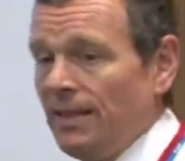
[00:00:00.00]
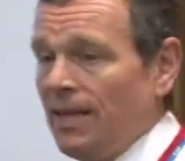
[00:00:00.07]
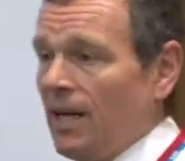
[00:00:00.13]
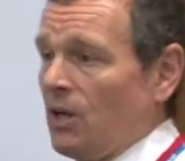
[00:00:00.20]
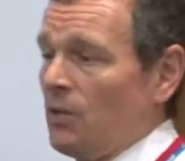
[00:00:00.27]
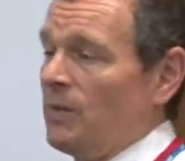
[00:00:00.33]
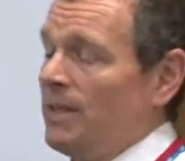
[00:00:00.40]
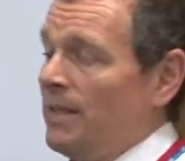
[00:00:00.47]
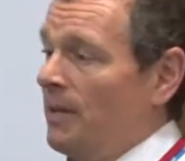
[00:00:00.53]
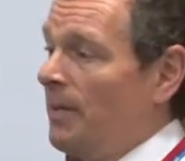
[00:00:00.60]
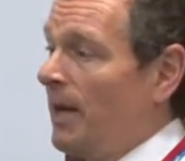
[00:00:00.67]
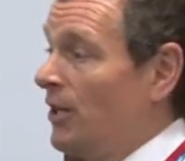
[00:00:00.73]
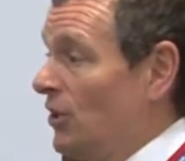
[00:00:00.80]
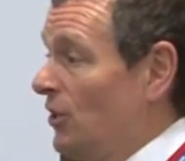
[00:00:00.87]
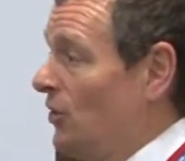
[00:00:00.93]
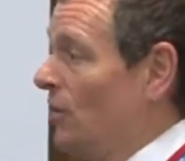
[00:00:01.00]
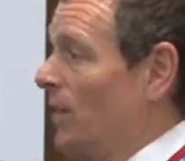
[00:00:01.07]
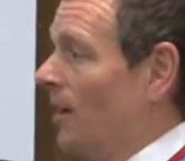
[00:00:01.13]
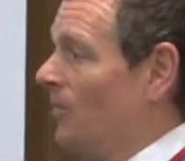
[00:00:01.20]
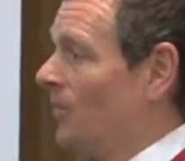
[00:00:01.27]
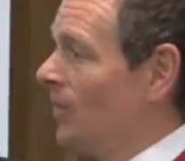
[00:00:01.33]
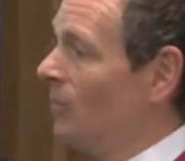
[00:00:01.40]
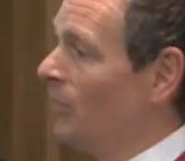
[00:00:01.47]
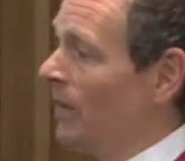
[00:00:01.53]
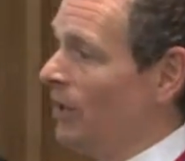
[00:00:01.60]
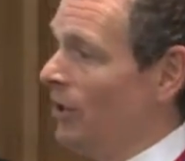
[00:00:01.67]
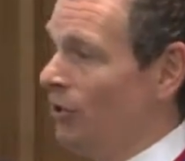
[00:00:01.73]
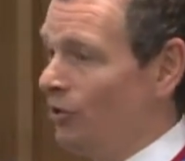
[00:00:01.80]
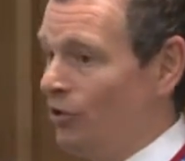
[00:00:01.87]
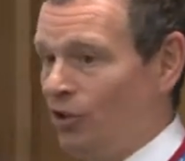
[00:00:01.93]
now is we see a patient who comes in with a
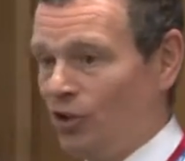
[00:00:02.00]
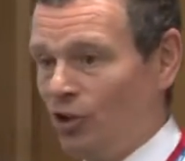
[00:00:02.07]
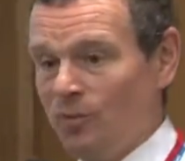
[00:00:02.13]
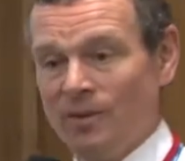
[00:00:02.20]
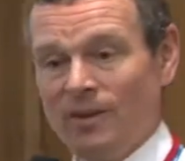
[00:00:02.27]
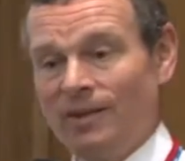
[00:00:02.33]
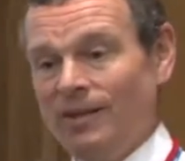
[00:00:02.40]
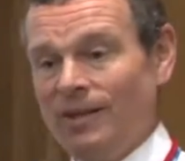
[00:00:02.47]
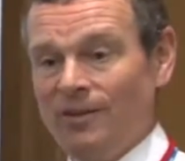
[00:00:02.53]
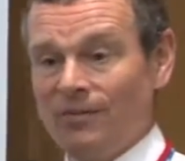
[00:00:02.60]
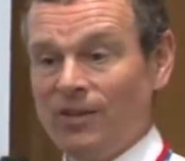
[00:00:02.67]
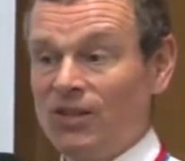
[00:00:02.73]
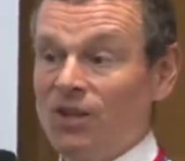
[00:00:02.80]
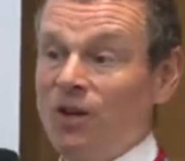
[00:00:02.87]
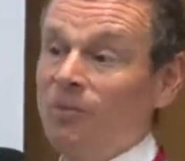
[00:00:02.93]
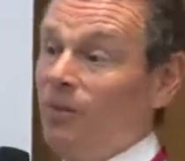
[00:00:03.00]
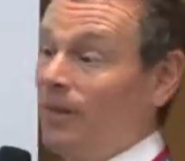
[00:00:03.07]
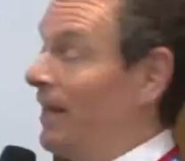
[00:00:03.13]
huge tumour. For example,